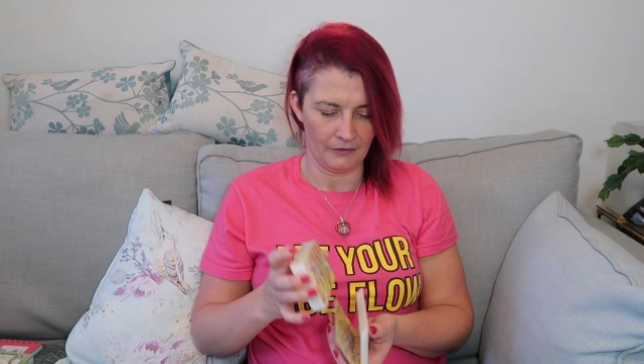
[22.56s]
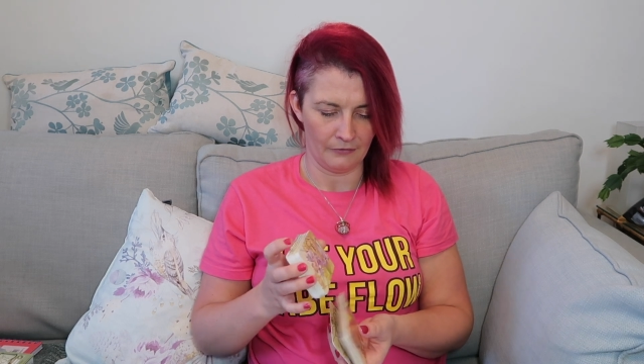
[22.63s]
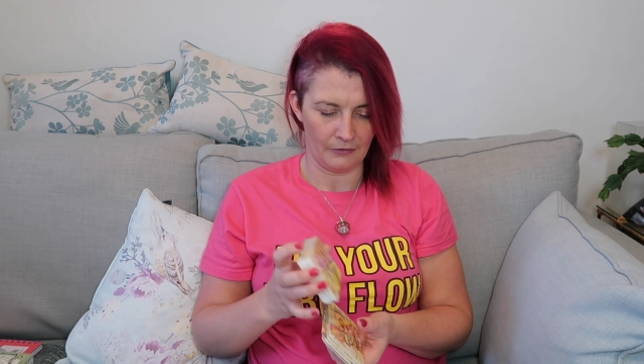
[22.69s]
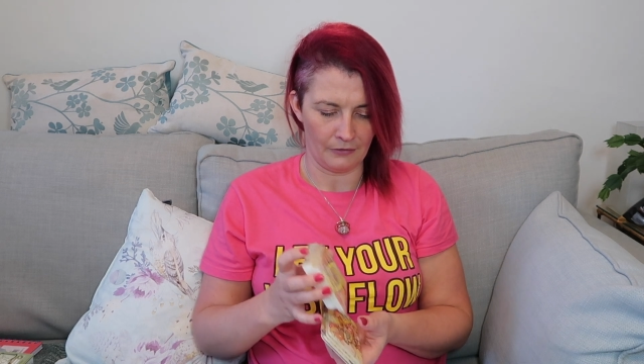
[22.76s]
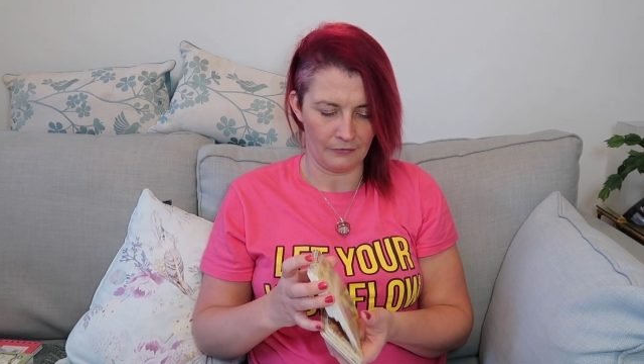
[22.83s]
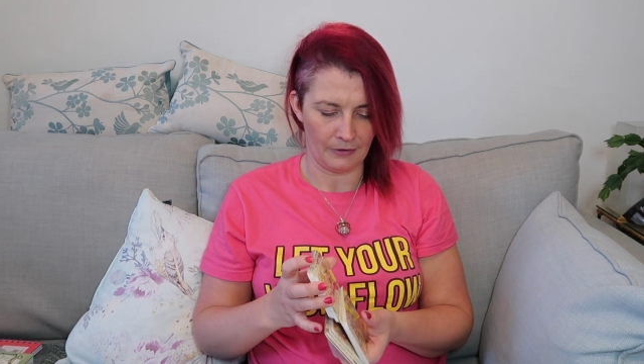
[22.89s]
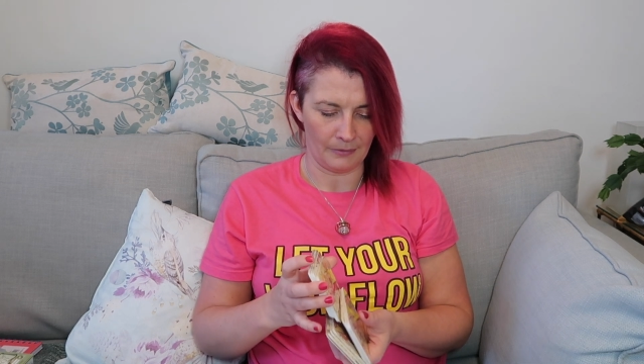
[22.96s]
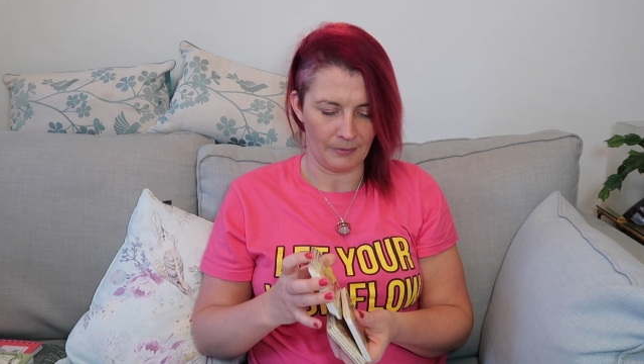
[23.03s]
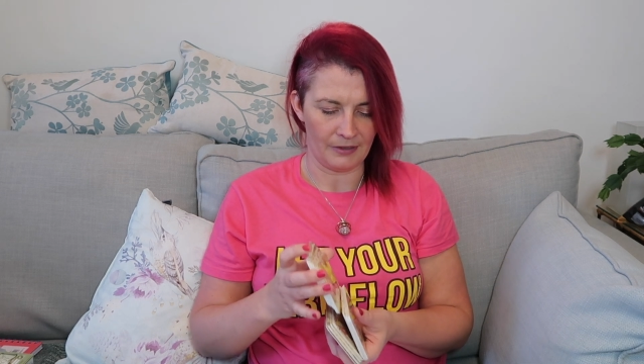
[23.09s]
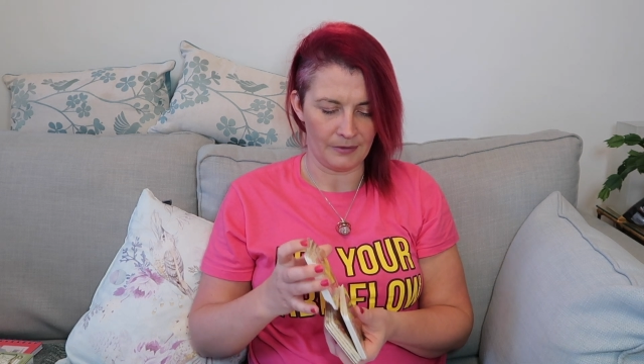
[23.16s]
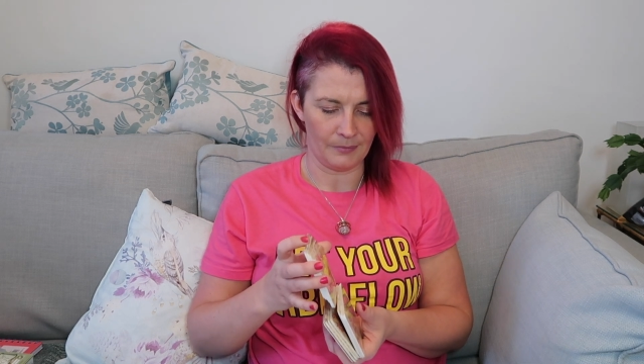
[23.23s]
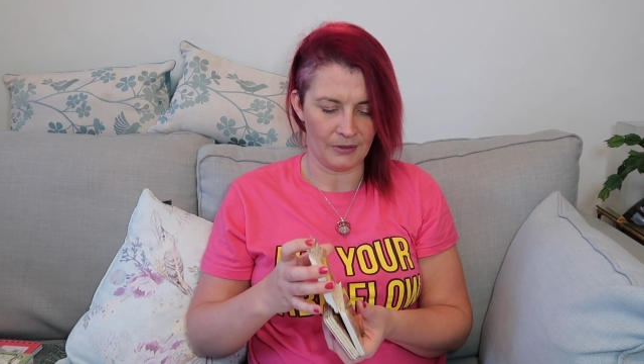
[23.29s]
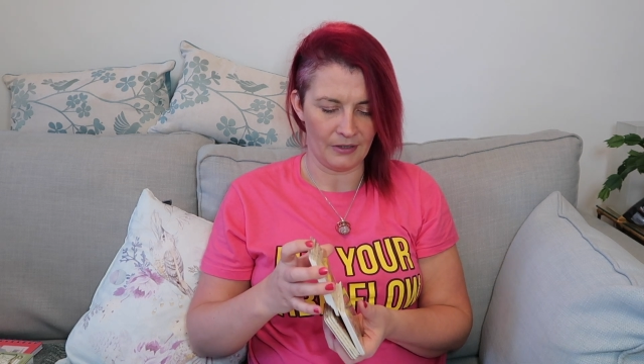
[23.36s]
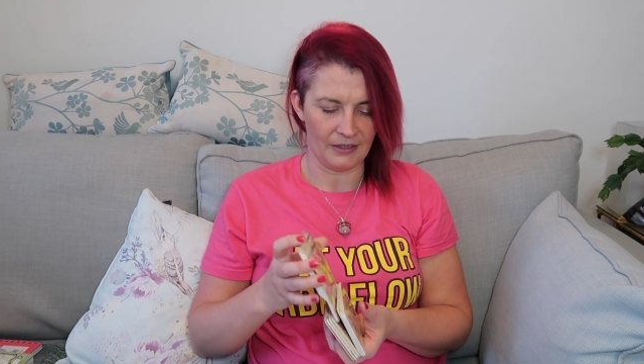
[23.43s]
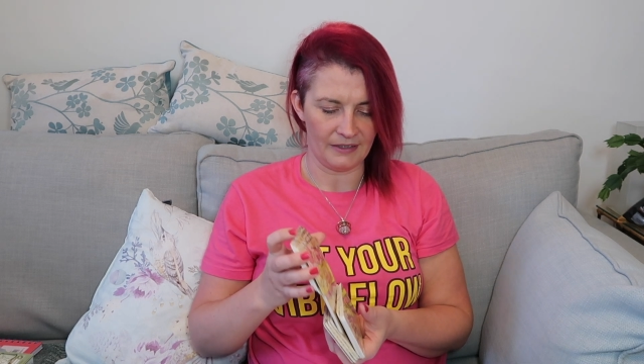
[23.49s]
For fabulous
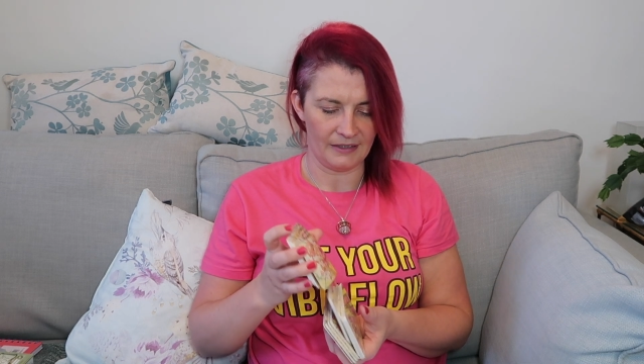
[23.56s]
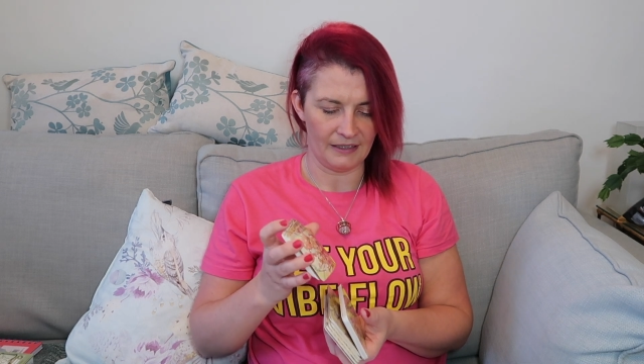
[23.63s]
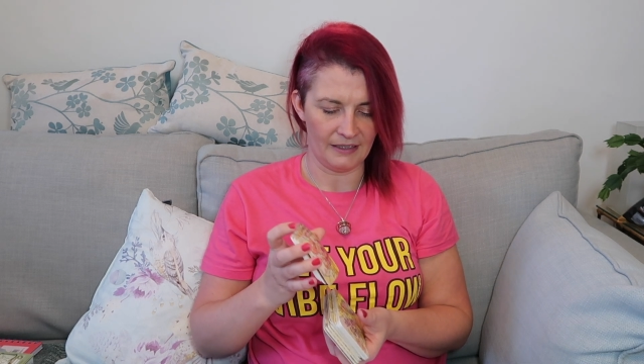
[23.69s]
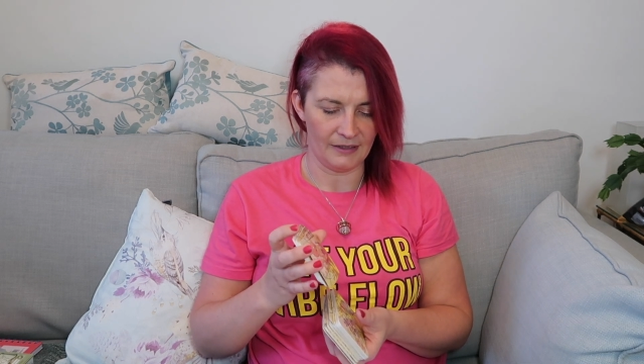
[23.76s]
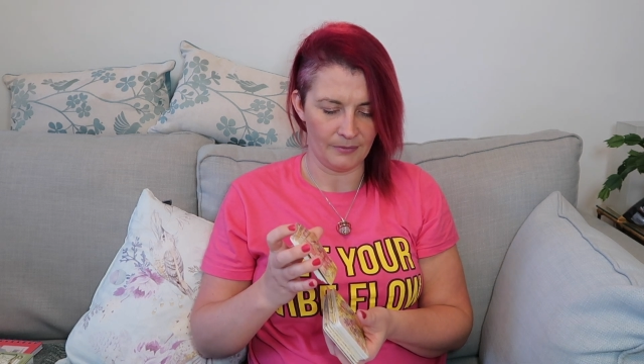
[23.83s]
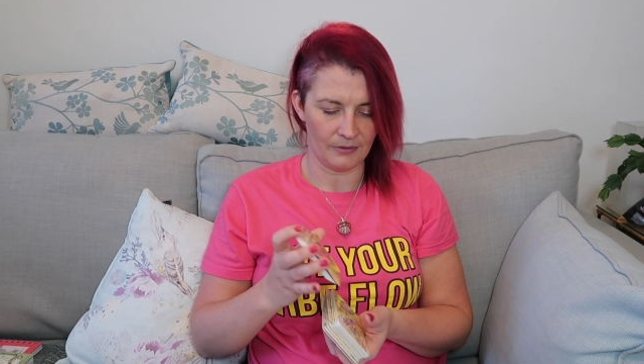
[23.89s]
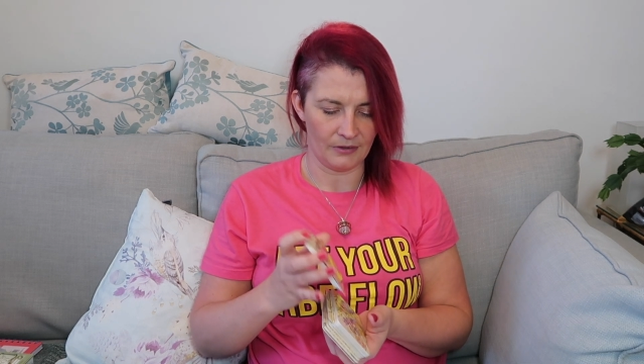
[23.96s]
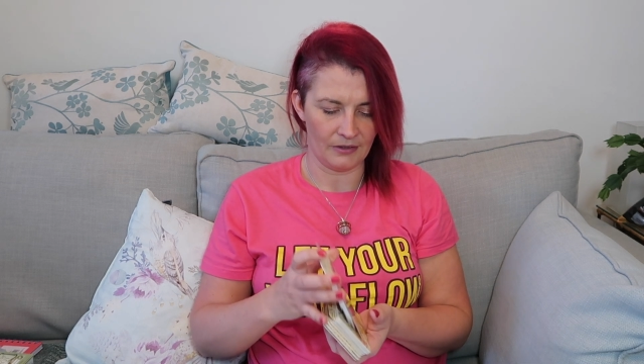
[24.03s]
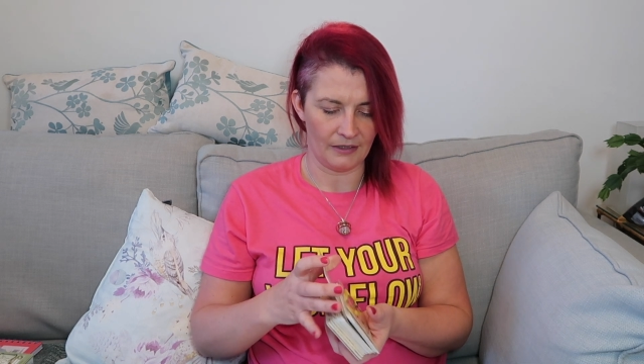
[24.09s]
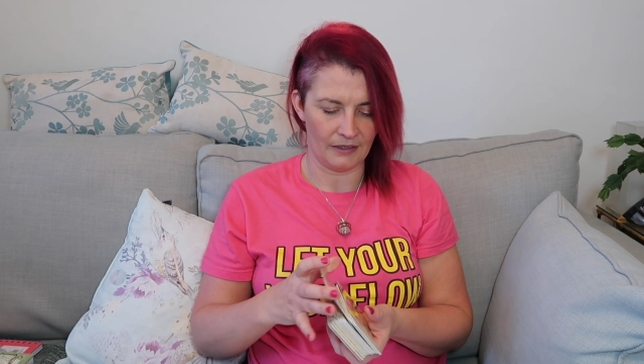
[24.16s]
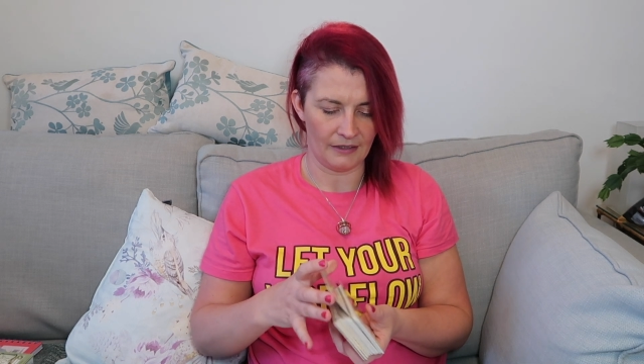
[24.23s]
Pisces, what should